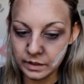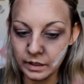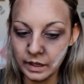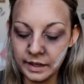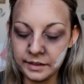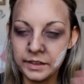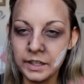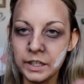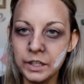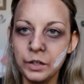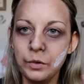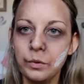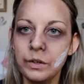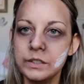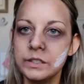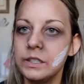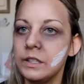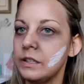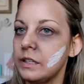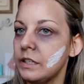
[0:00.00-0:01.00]
I think you
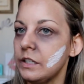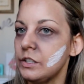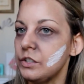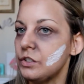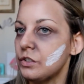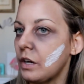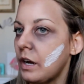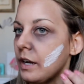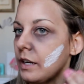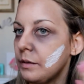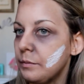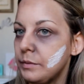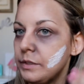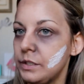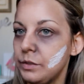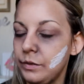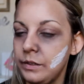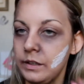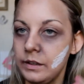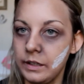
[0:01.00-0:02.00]
want to let it dry in
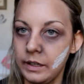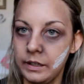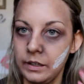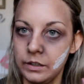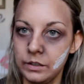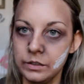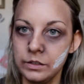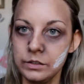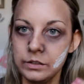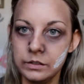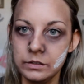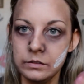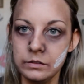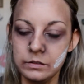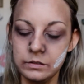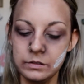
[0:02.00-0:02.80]
between layers.